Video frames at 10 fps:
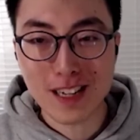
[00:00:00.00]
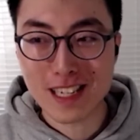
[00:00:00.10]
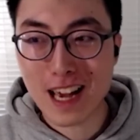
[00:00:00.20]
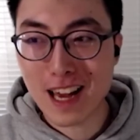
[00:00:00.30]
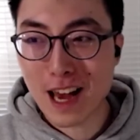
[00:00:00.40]
because
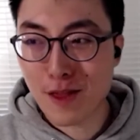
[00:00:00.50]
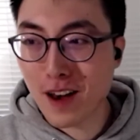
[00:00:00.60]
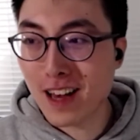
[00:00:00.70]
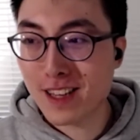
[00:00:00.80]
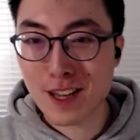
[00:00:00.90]
I, I
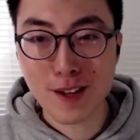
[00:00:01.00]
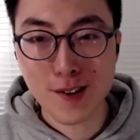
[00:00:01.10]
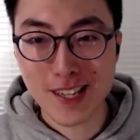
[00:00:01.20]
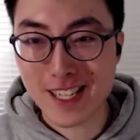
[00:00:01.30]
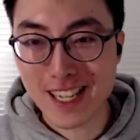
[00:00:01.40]
thought you
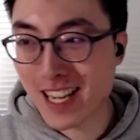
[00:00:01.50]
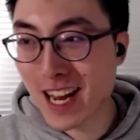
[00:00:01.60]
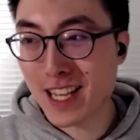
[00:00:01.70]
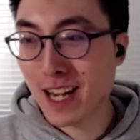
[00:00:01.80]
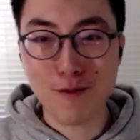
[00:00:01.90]
know it's it's
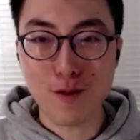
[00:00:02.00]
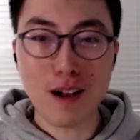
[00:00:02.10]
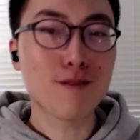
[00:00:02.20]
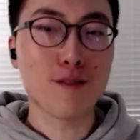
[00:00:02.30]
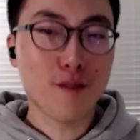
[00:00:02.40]
gonna take
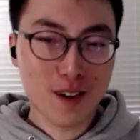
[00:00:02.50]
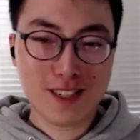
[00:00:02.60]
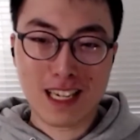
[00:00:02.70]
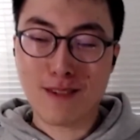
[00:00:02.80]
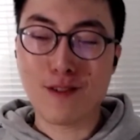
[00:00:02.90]
forever for us
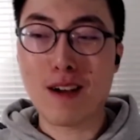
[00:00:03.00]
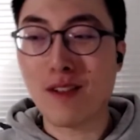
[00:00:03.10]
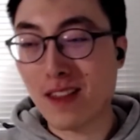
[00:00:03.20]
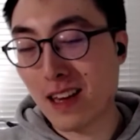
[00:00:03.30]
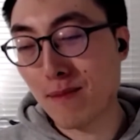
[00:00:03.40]
to cover
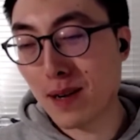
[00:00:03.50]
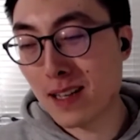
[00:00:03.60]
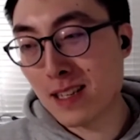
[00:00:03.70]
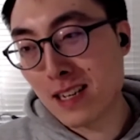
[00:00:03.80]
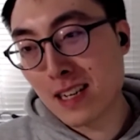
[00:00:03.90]
everything,
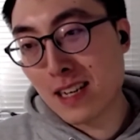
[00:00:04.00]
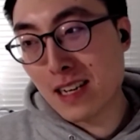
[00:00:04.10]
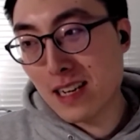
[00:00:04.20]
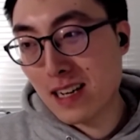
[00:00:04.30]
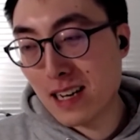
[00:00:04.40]
but
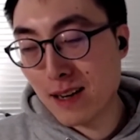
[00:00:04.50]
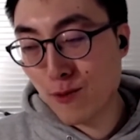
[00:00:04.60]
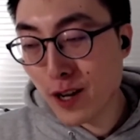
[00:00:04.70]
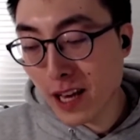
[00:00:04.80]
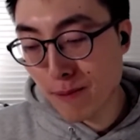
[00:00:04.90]
uh,
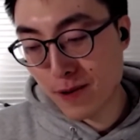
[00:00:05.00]
really